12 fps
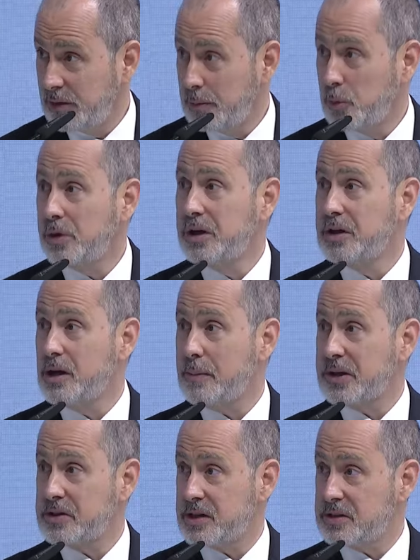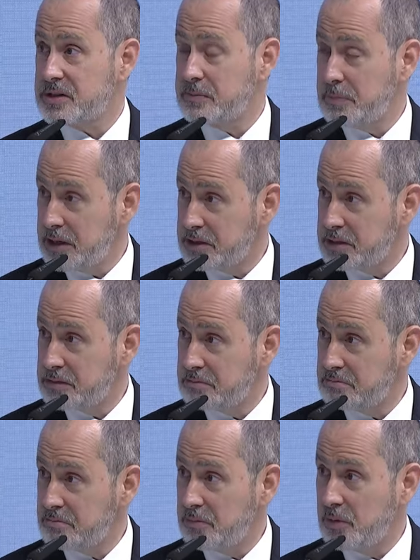The more economic sense it
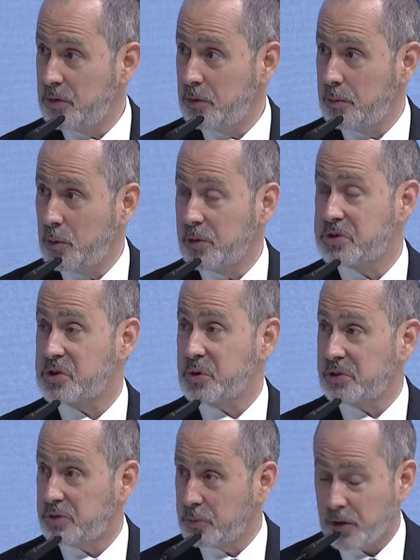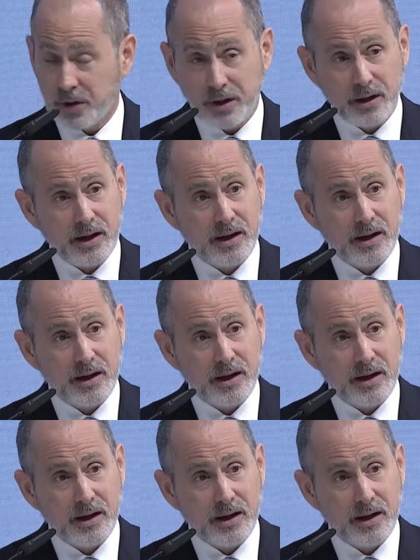makes, the more it's going to work.